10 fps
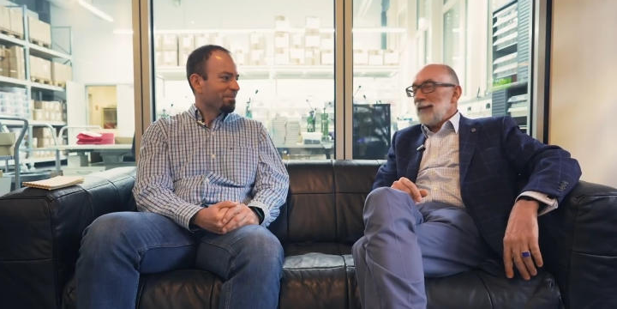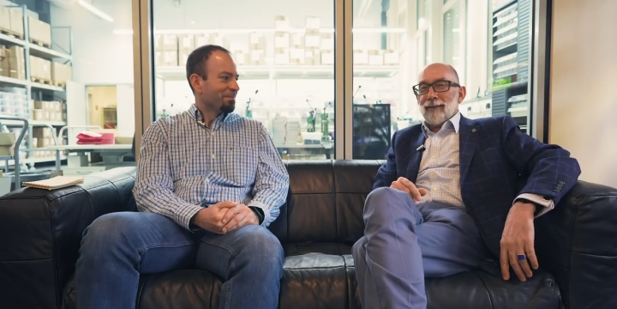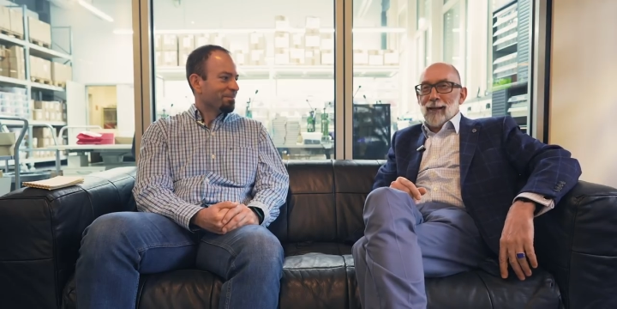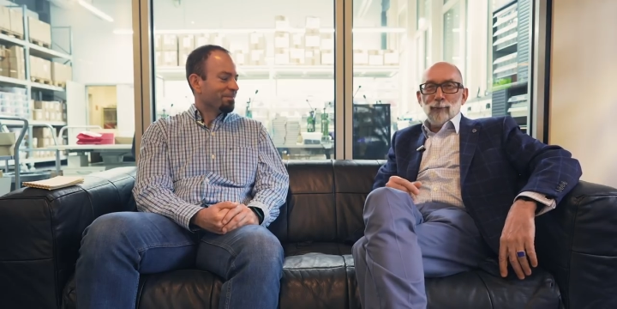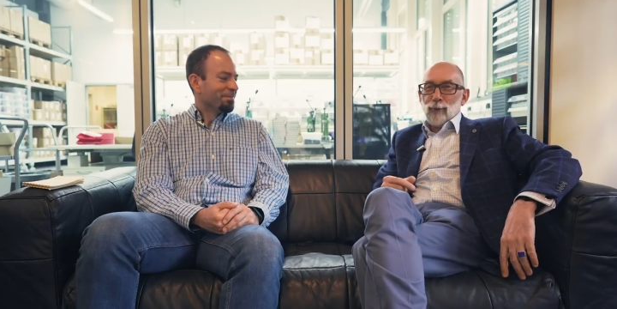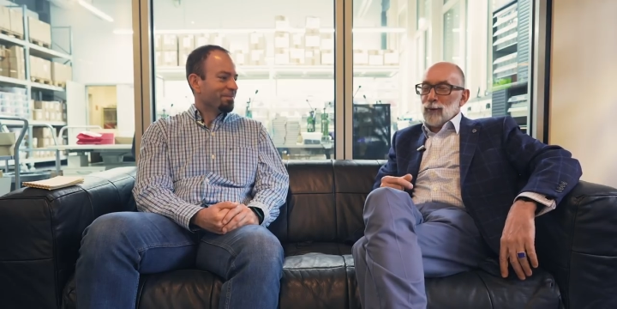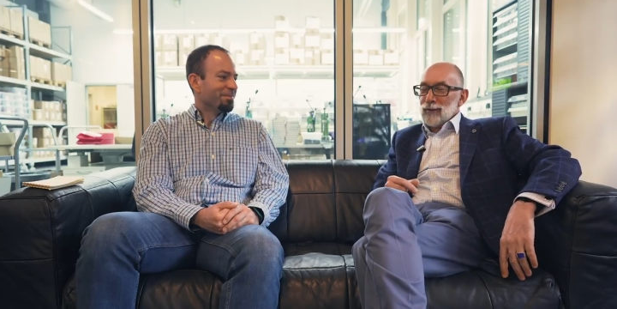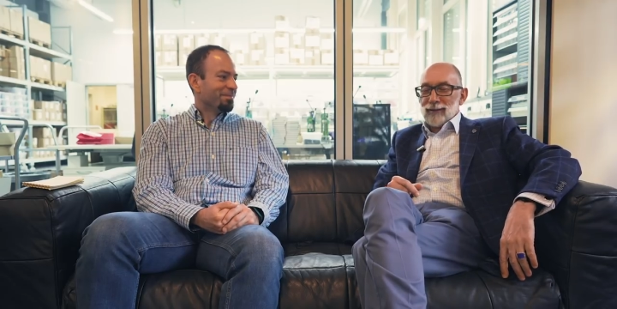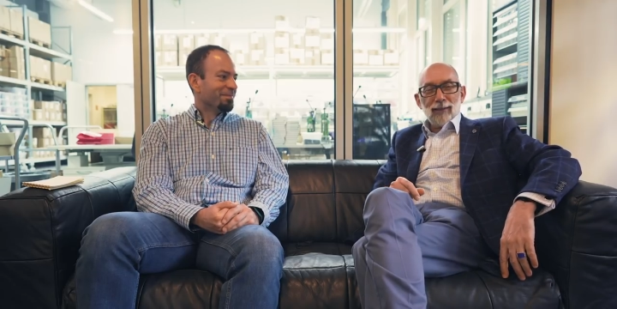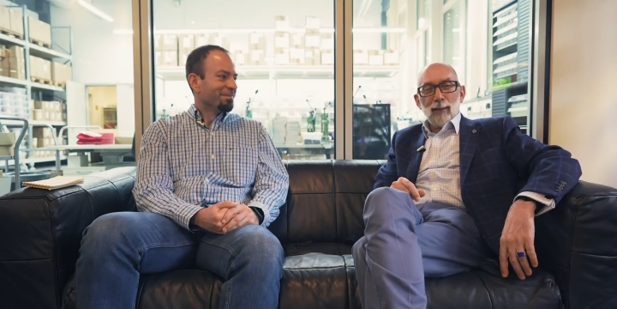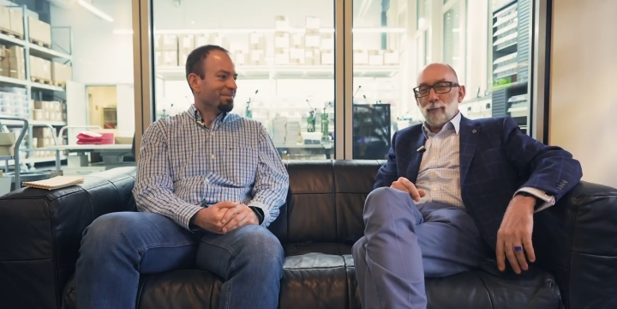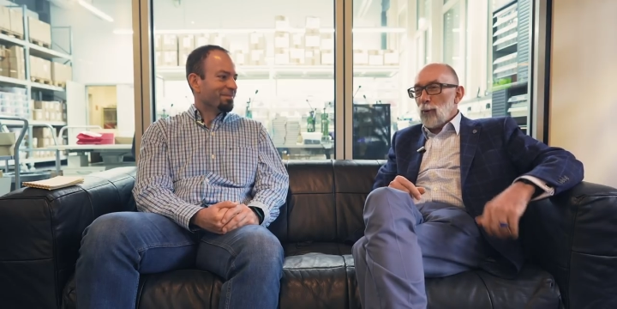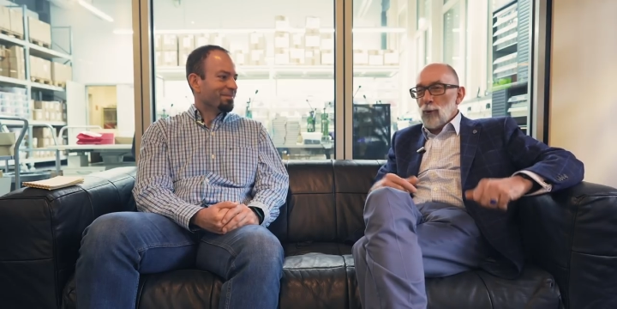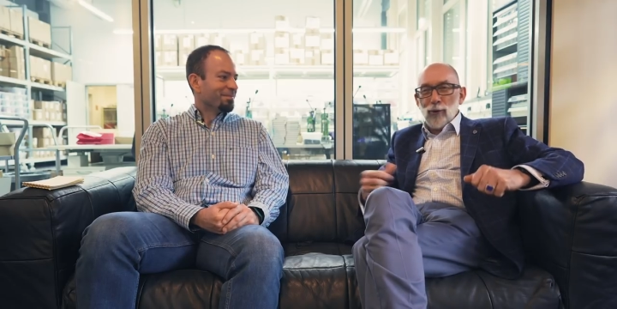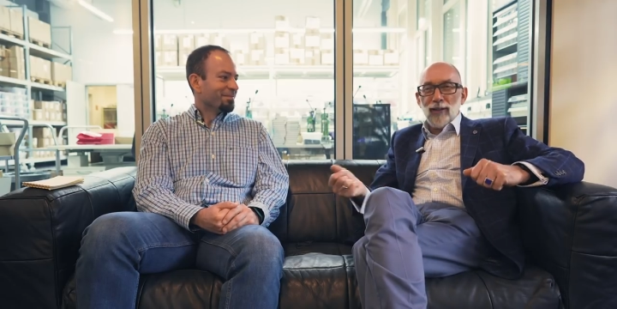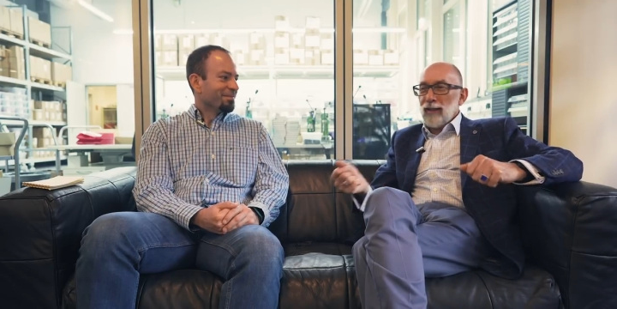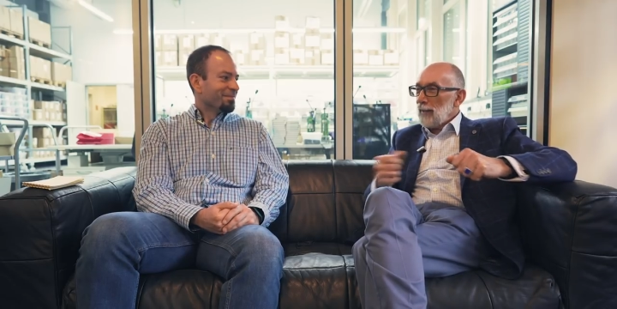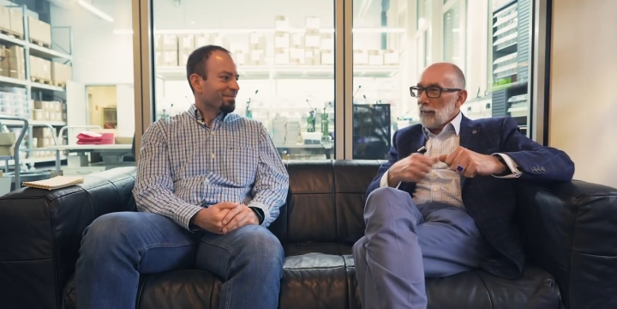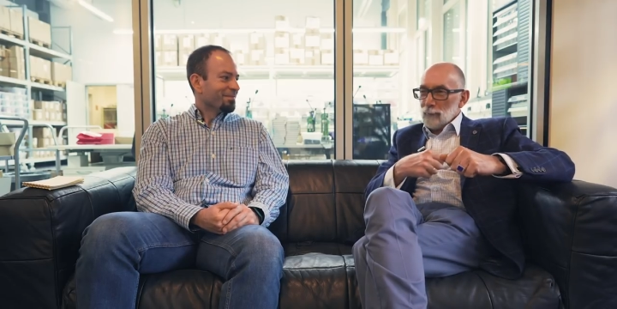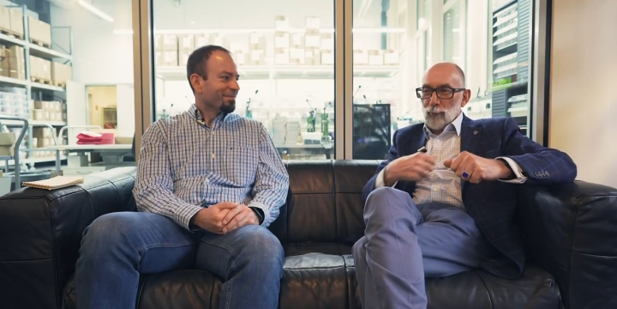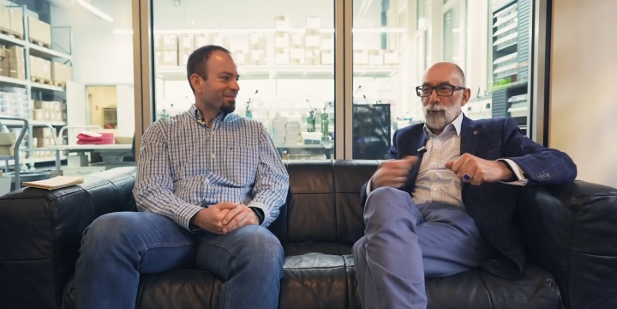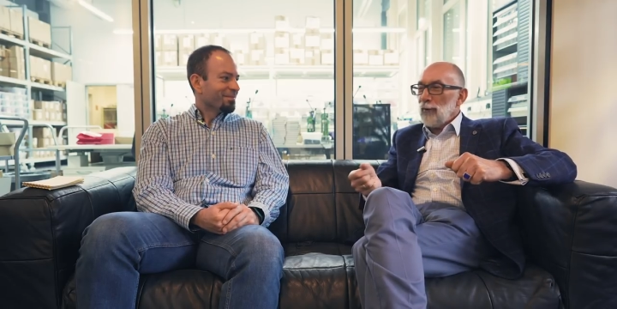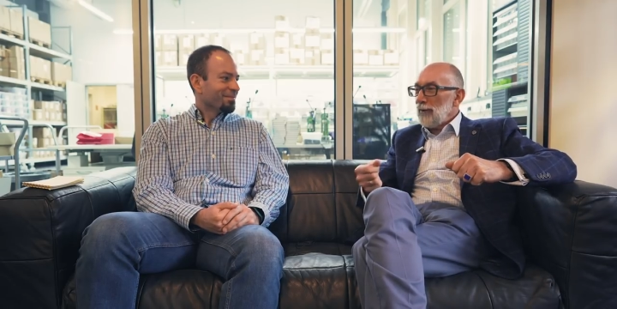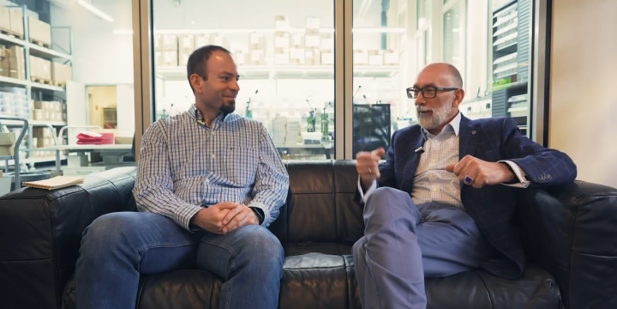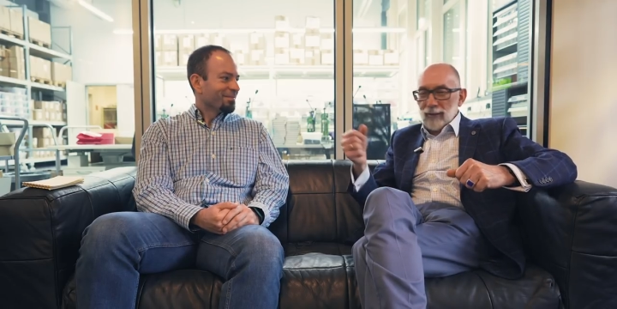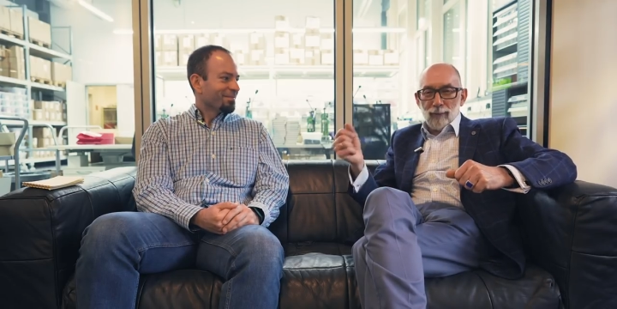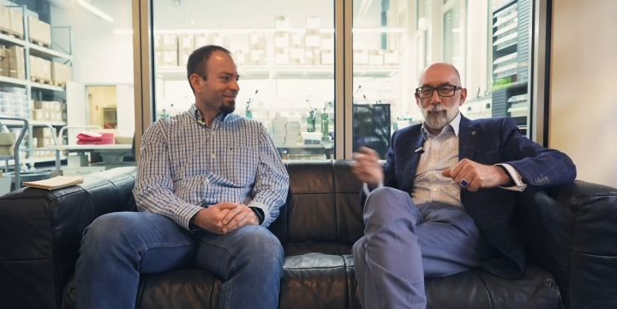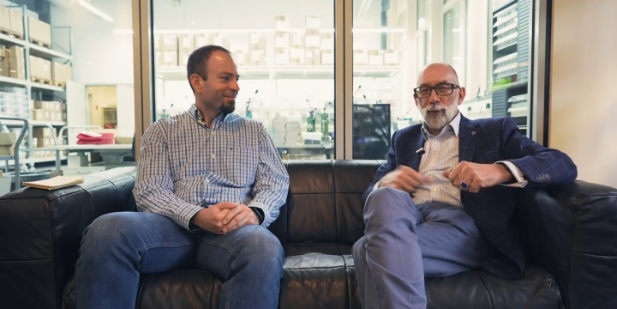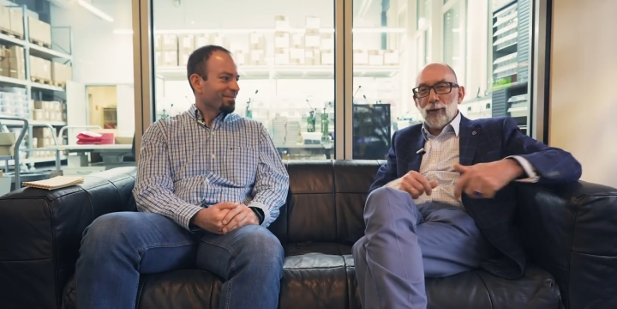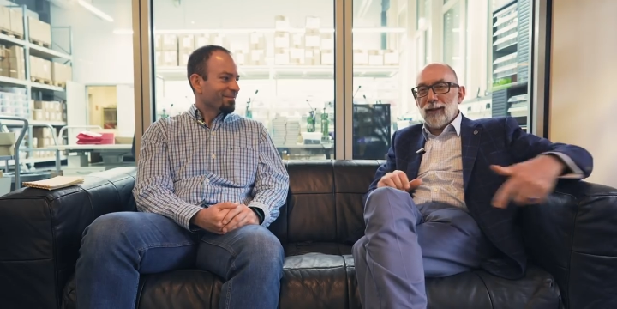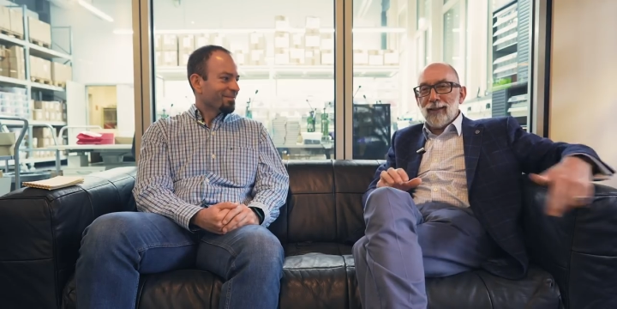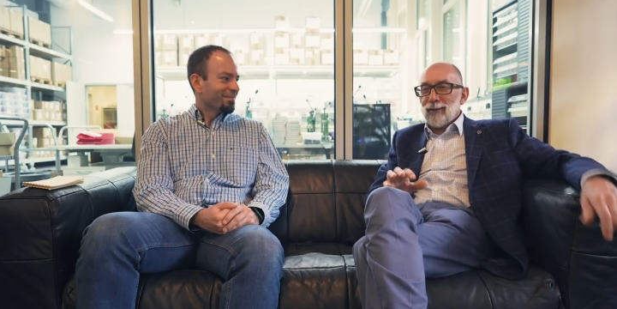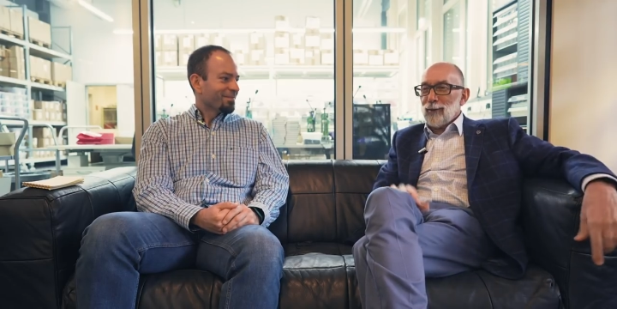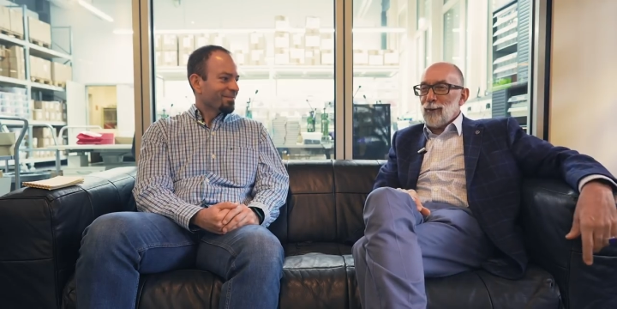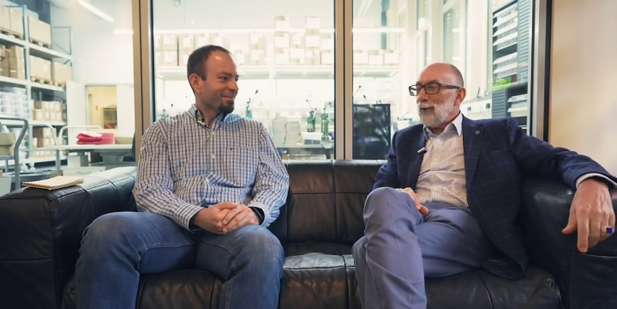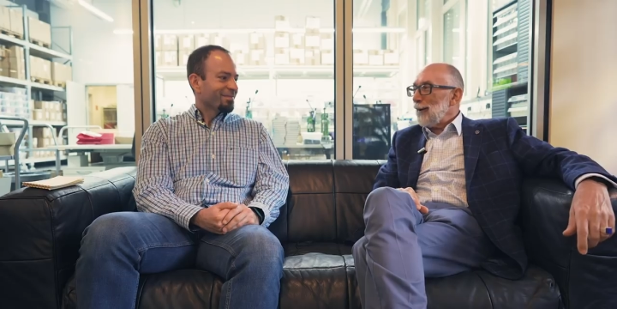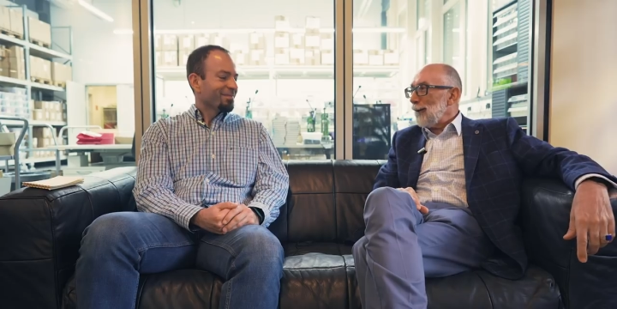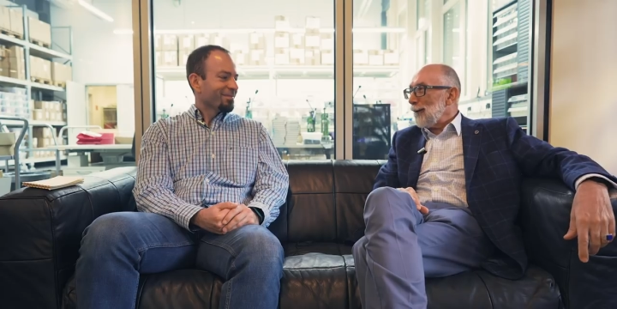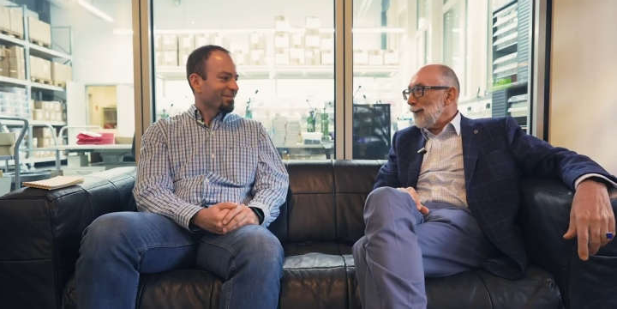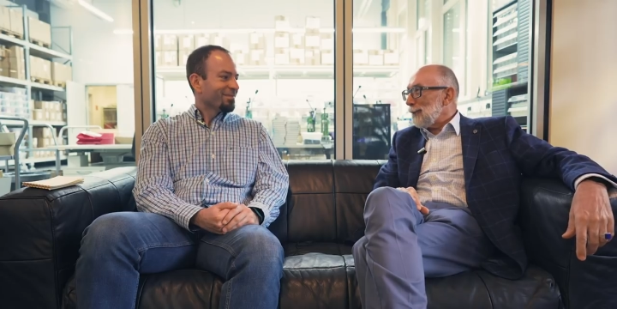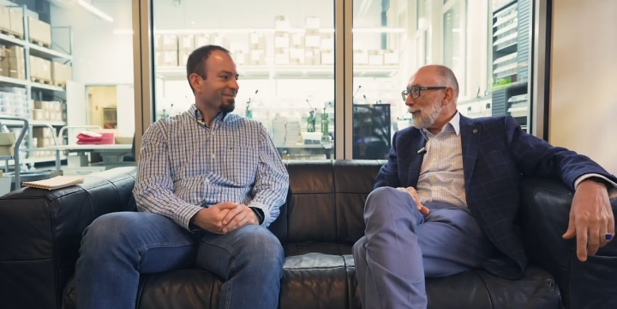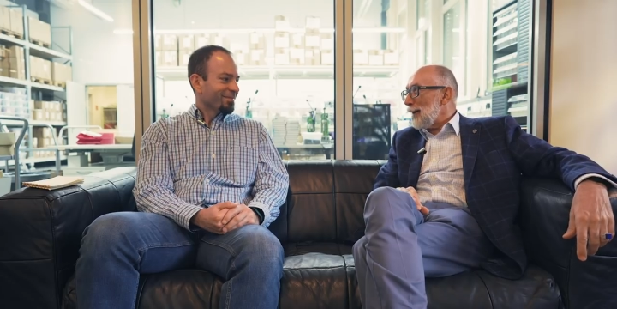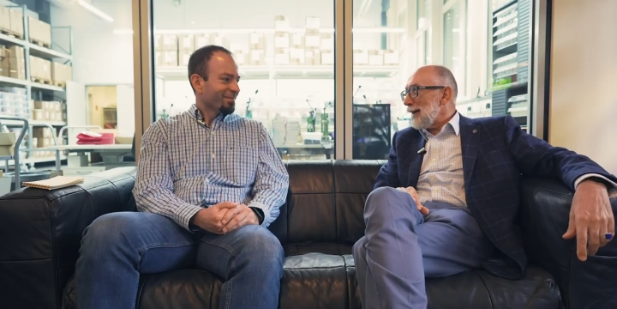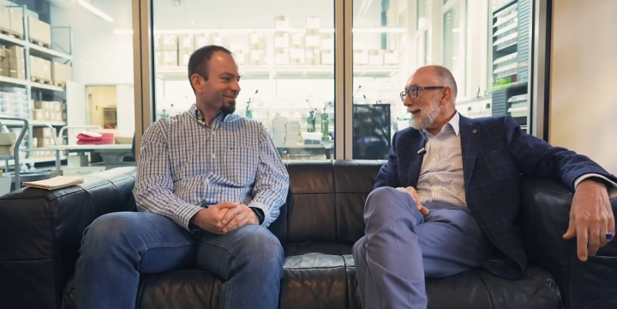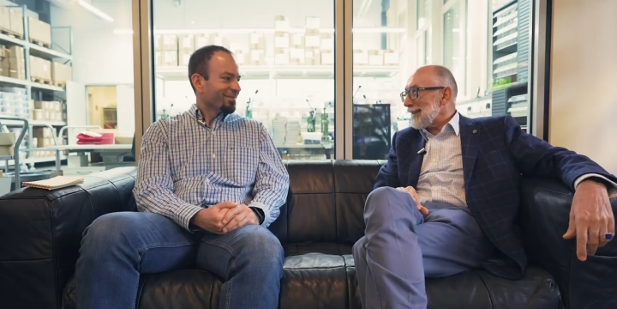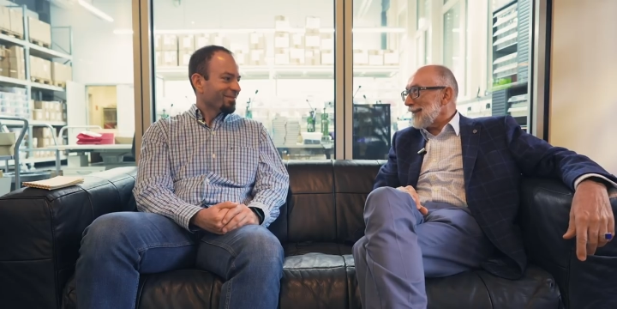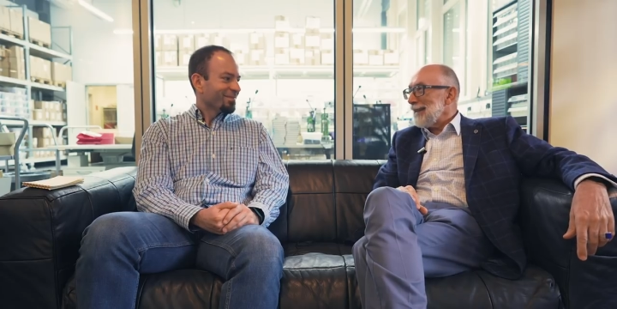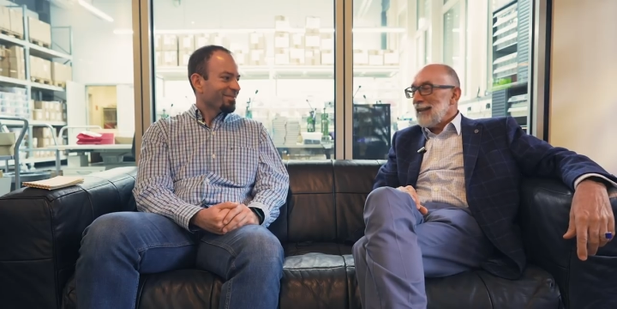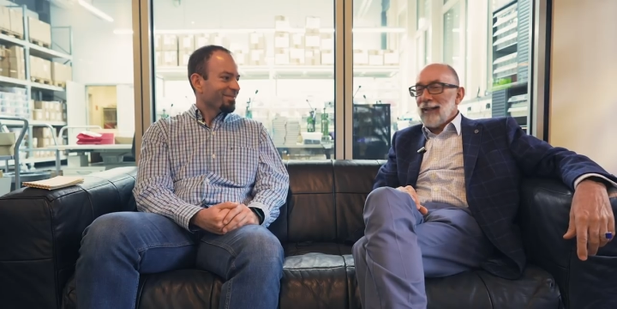Speaker 1: and I was uh, burning and burning and burning, you know, a lot of products,